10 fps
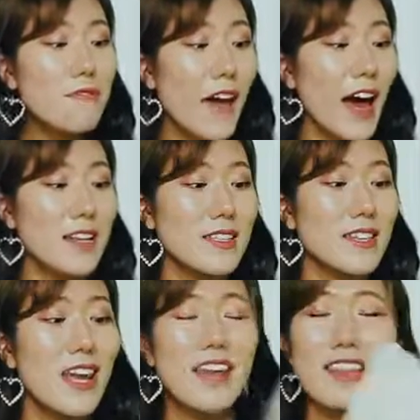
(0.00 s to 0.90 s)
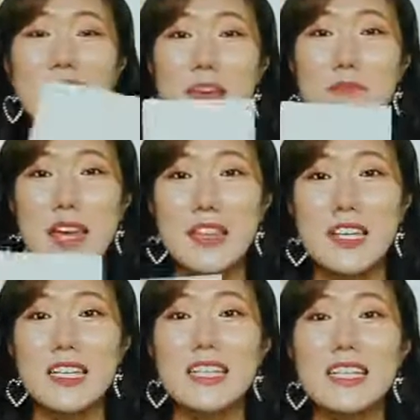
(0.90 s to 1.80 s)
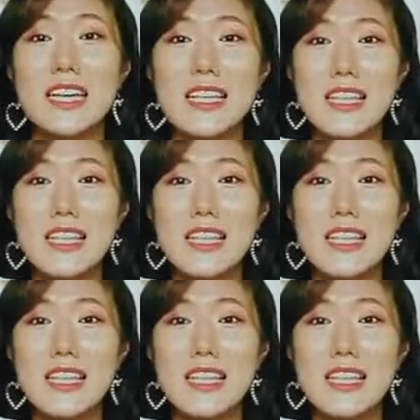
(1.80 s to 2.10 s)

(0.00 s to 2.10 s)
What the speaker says: the fact that they made this